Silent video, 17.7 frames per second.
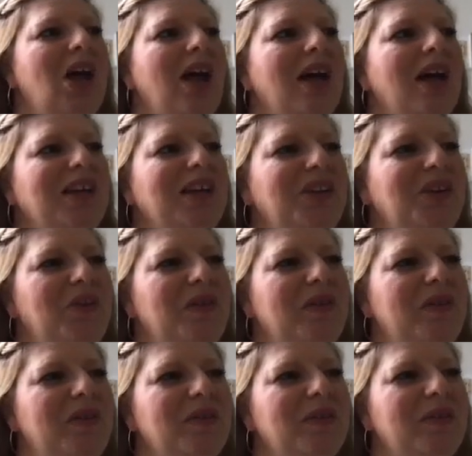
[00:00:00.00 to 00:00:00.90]

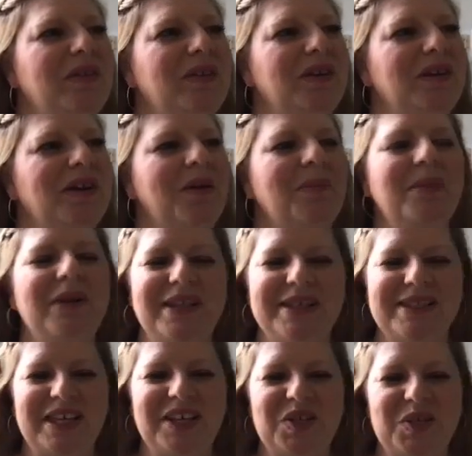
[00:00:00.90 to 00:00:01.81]
the companies
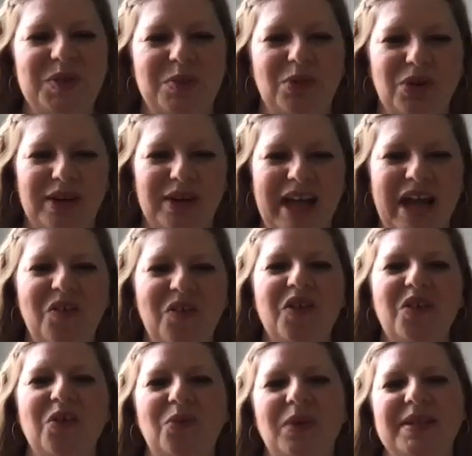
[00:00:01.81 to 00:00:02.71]
that you support now are
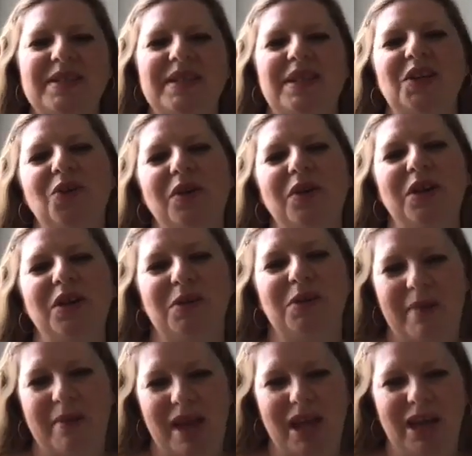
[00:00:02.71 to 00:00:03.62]
the ones that are going to
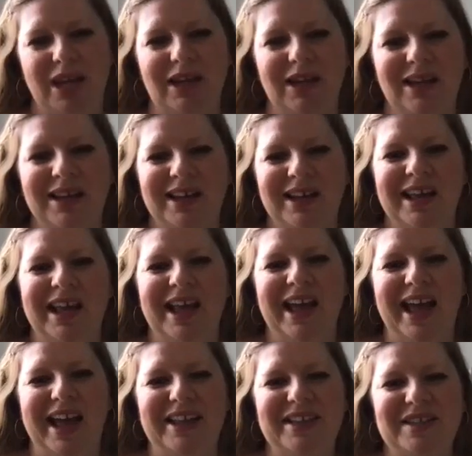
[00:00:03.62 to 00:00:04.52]
remain.
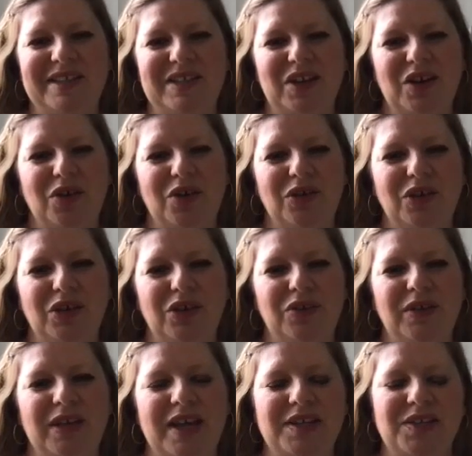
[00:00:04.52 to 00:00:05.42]
And so,
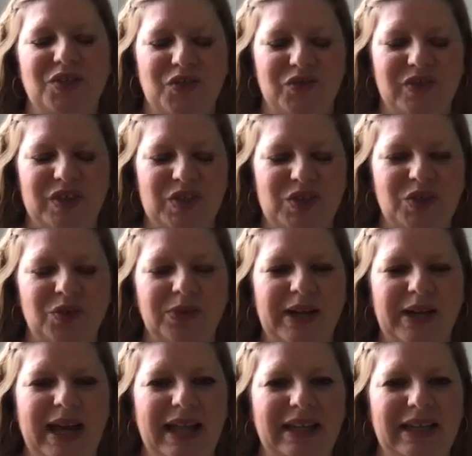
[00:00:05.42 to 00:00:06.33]
yes, there's fiscal
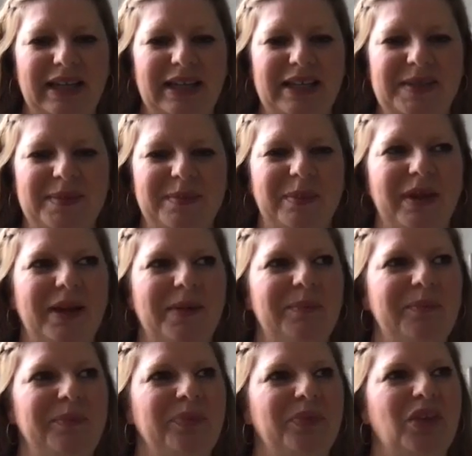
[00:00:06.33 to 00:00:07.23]
realities, but
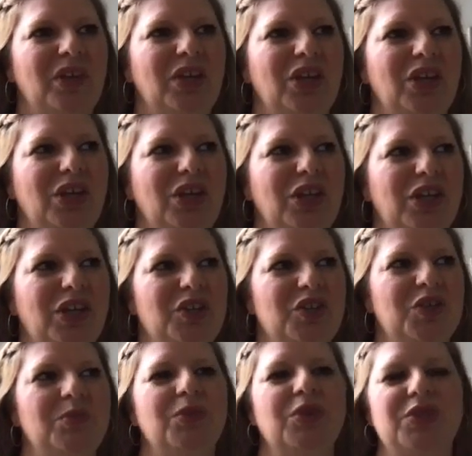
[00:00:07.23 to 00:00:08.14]

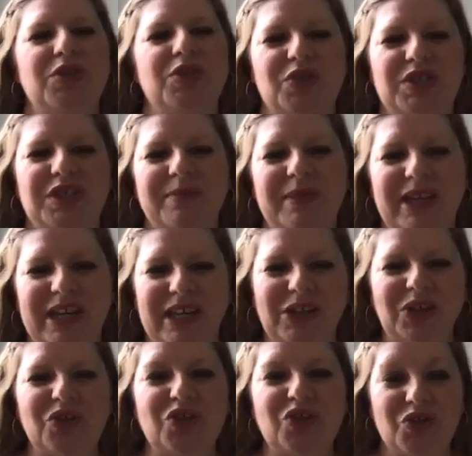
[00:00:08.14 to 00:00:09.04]
consumers are still making
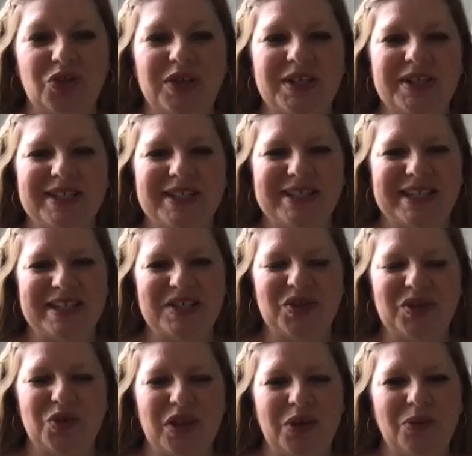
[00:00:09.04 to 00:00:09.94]
those choices as to
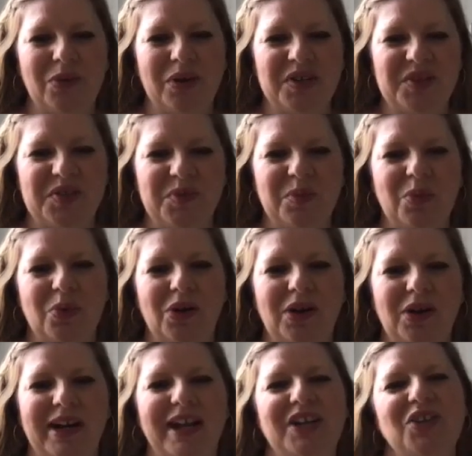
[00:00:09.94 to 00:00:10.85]
who they want to
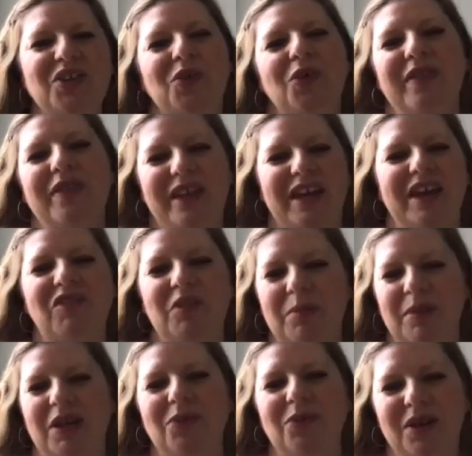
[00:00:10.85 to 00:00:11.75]
support. I don't think
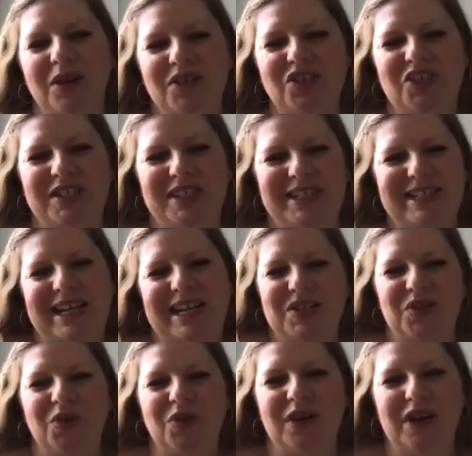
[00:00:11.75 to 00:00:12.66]
everybody wants just a
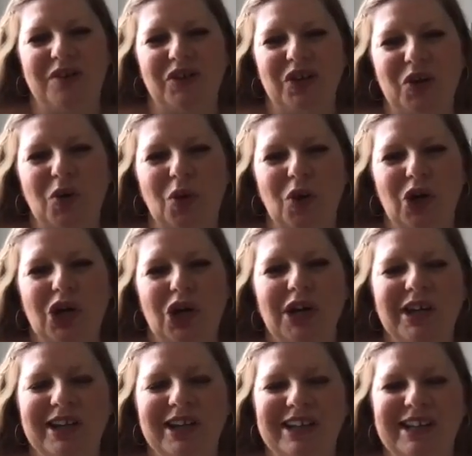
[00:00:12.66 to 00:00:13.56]
Tesco on every
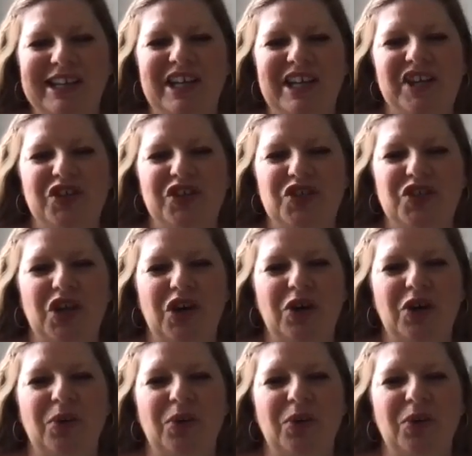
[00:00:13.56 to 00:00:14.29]
corner. So,